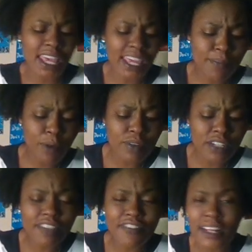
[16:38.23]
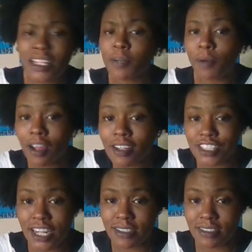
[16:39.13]
Monique finally
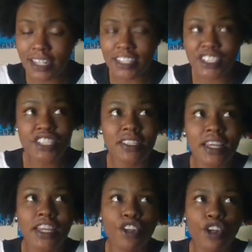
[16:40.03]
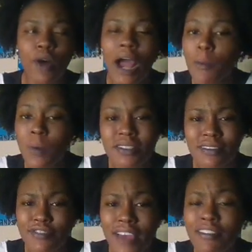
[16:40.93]
apologizes. Like, she's like, I
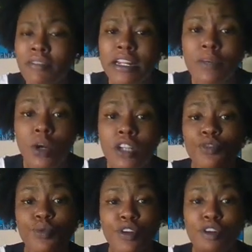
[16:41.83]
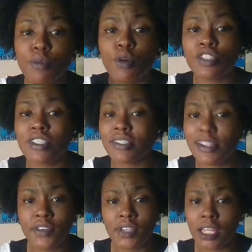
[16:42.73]
wasn't, everybody works through their emotions
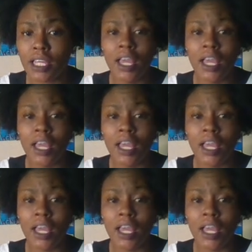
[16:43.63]
differently.